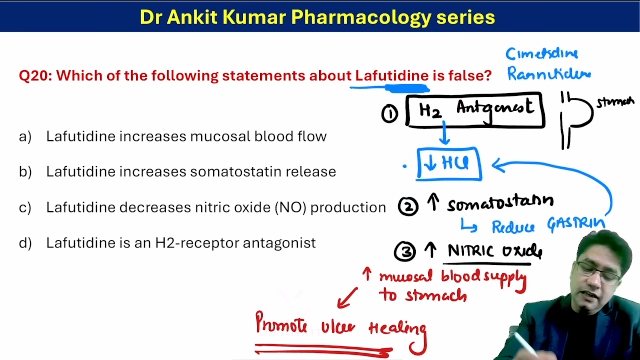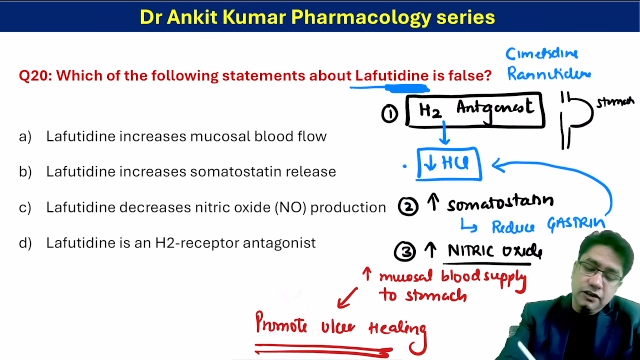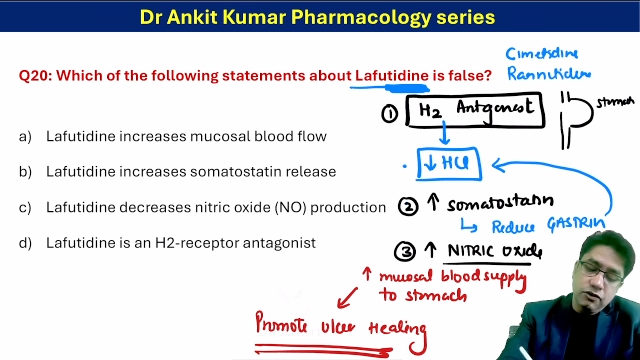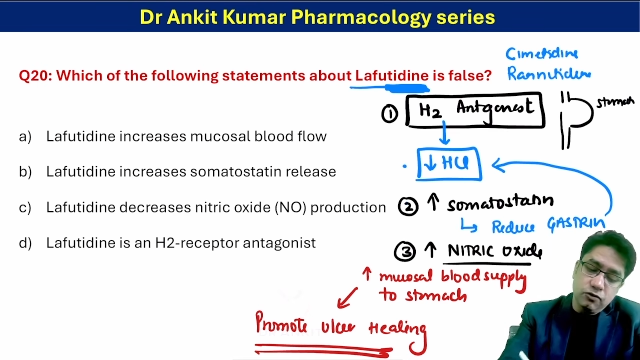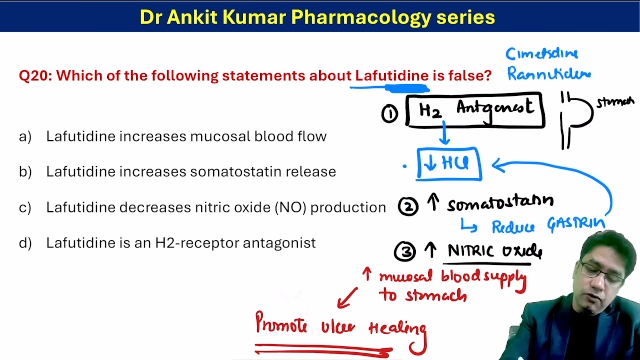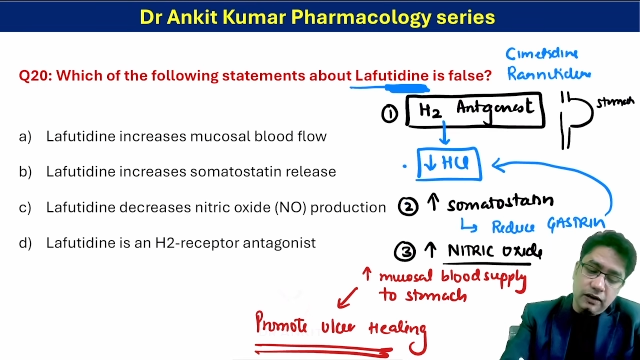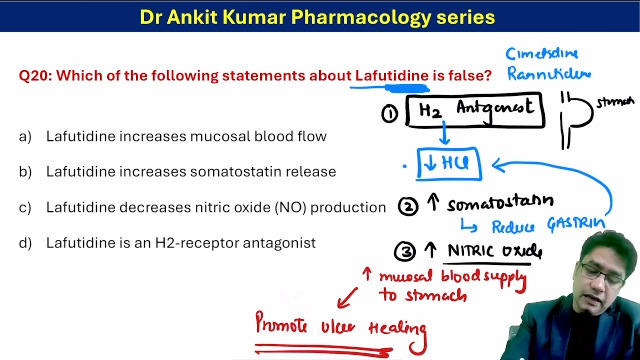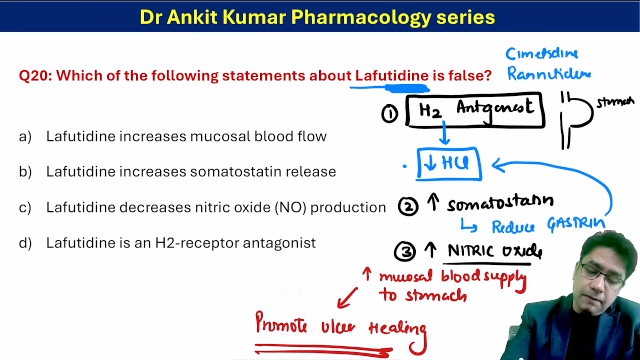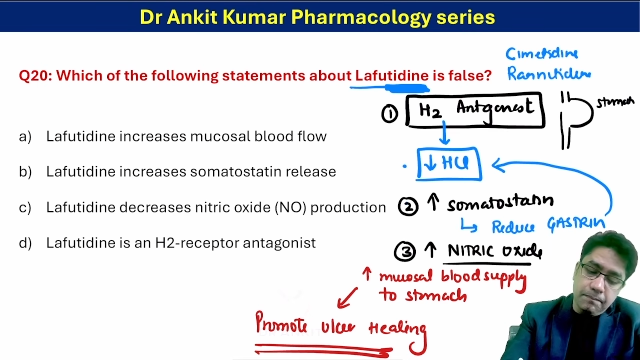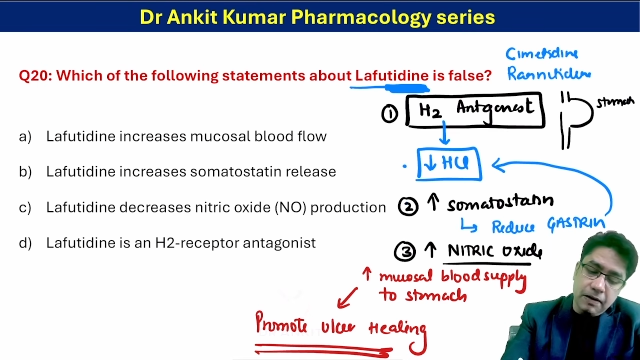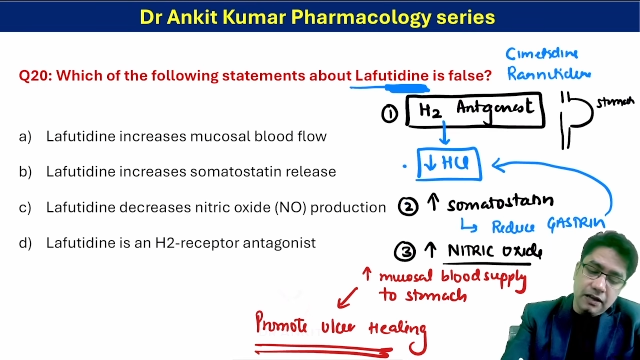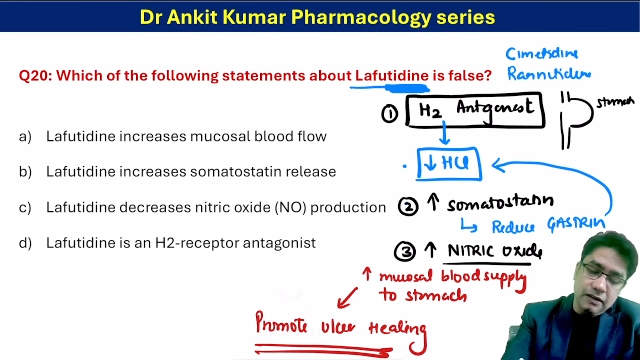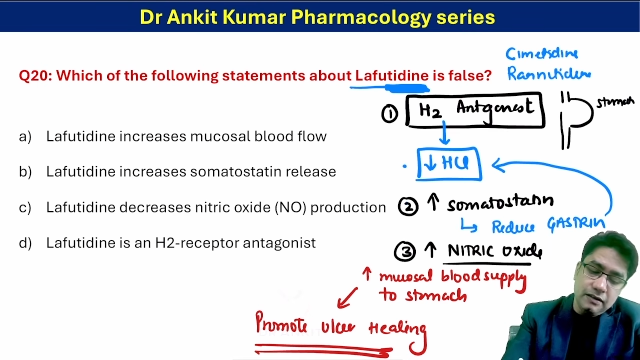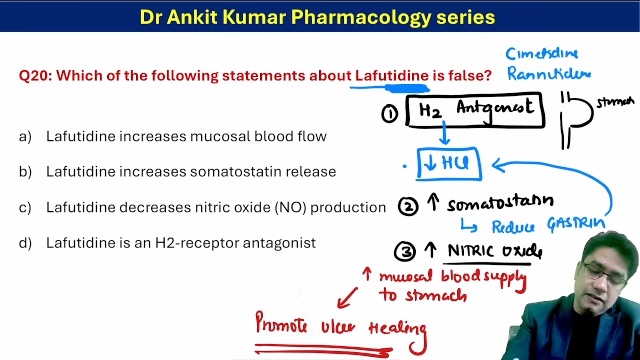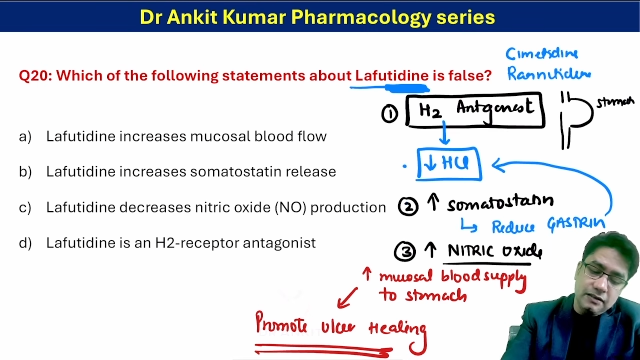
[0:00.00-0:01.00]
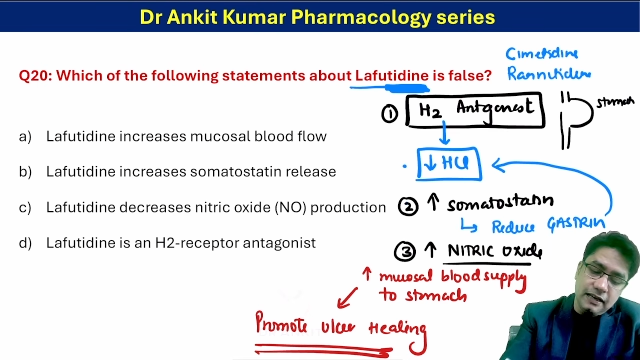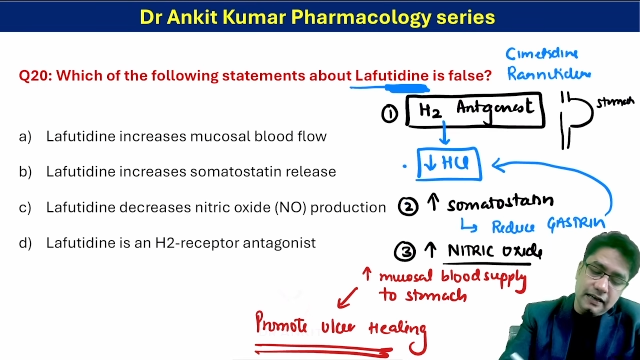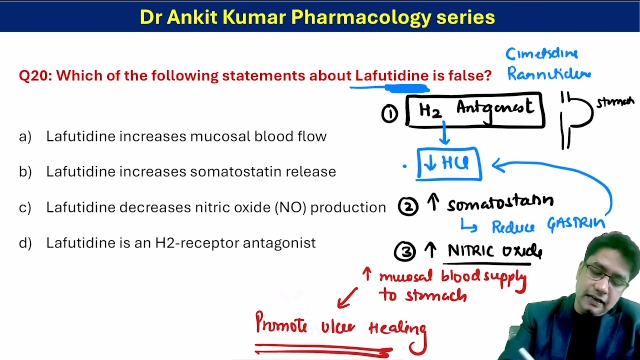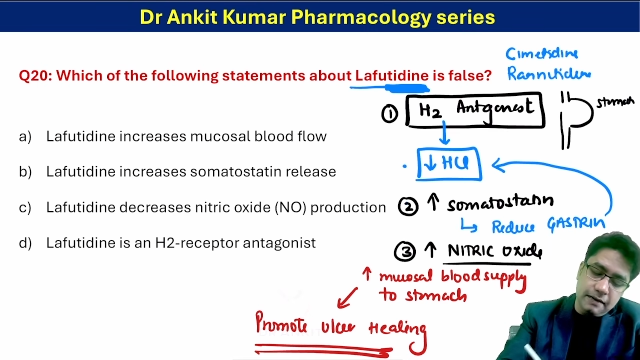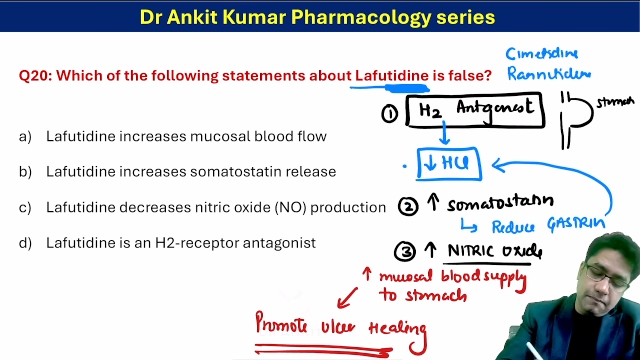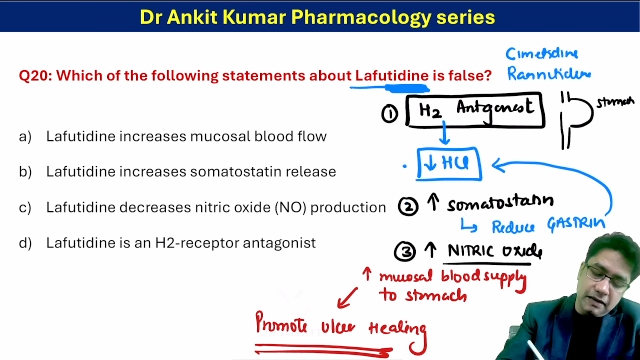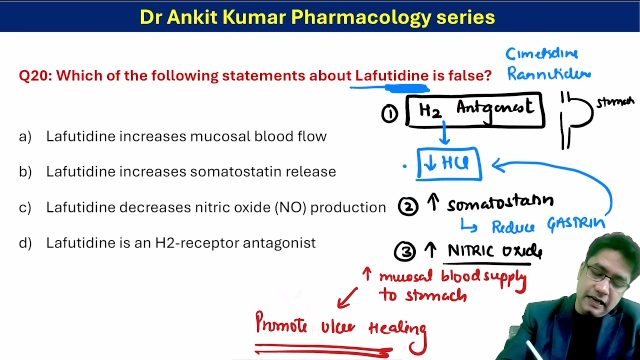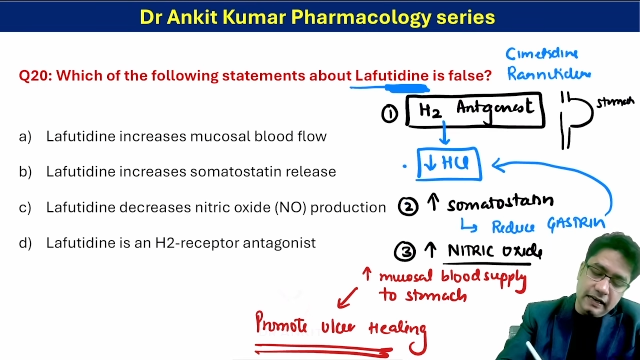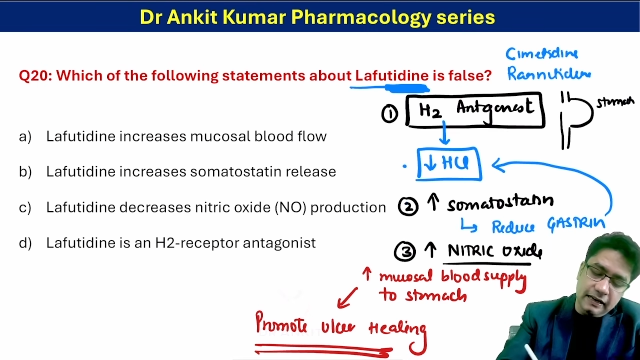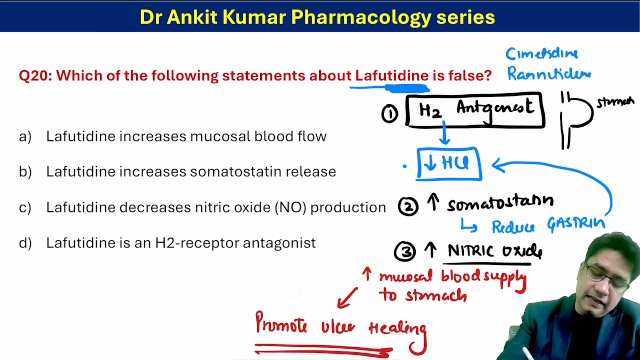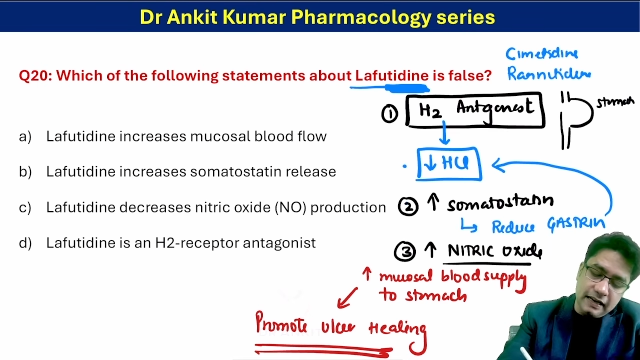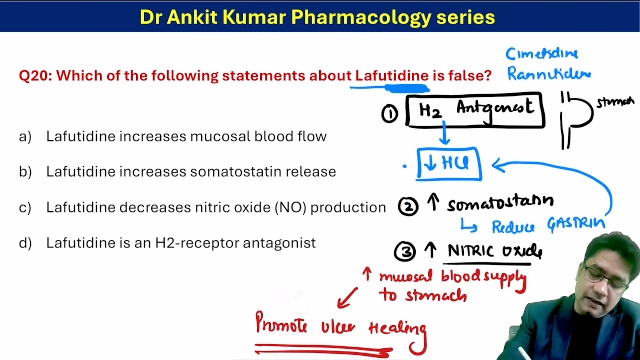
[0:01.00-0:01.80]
So keeping this thing in mind,